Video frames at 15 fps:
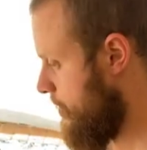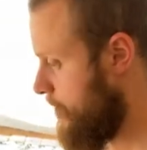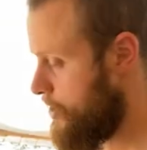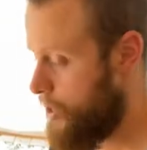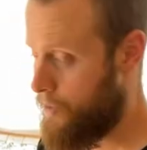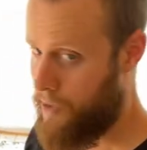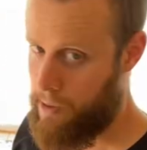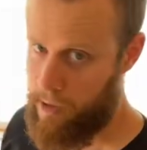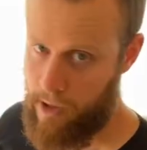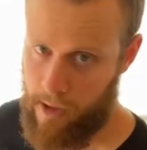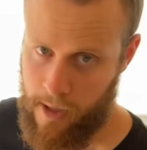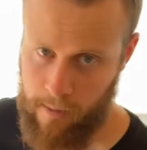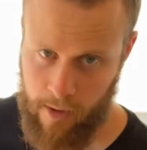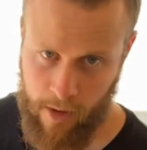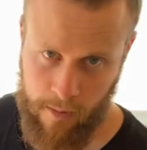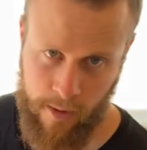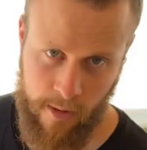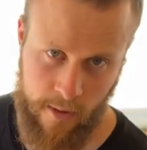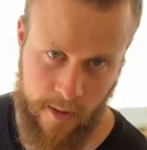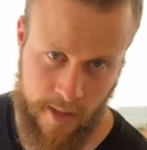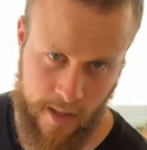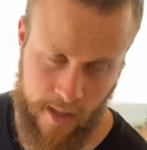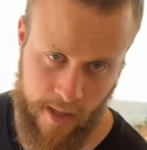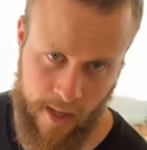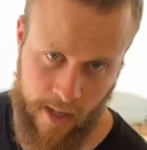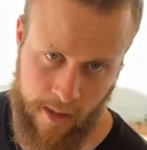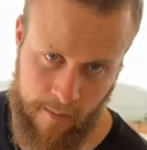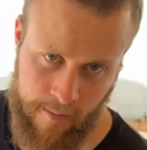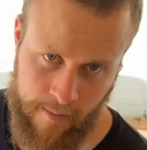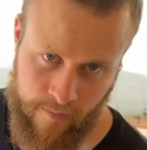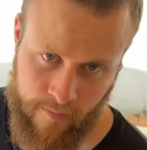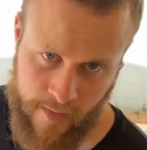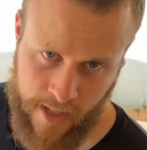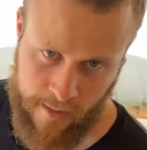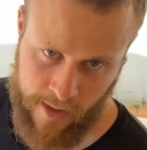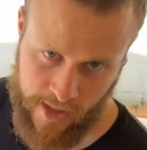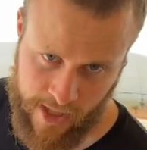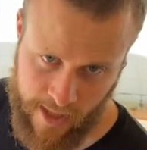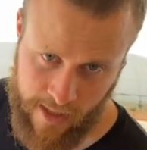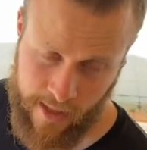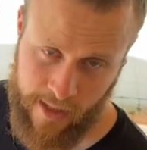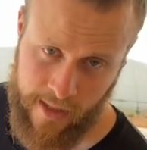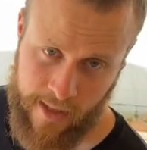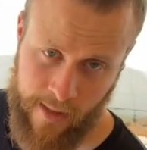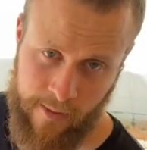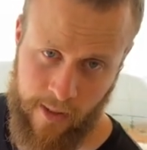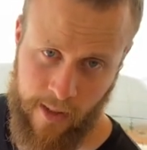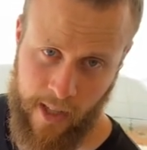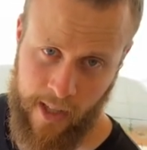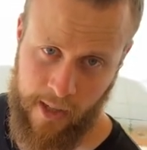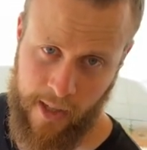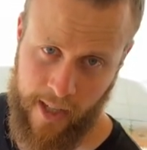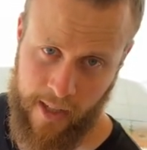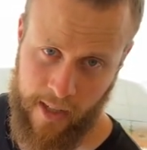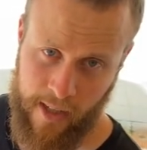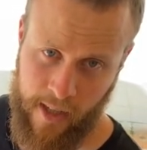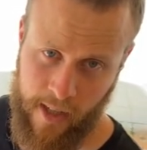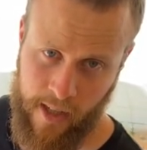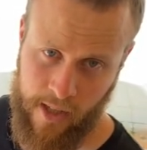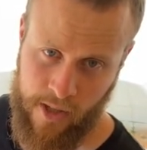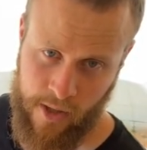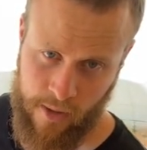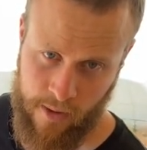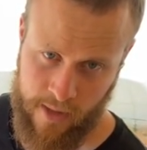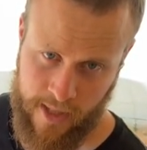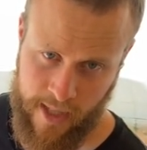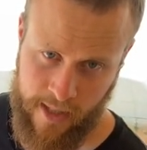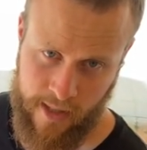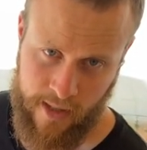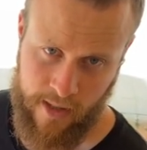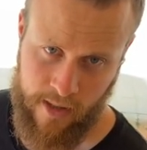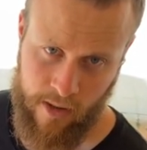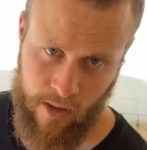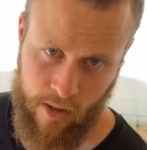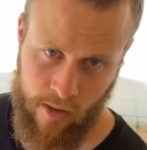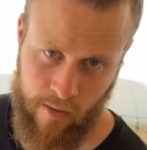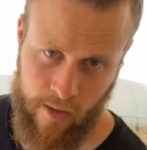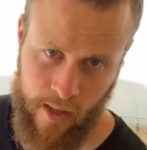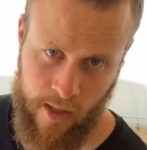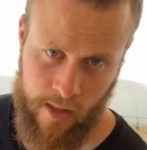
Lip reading: I generally program block pulls as much as anything because I feel like you get a truer sense of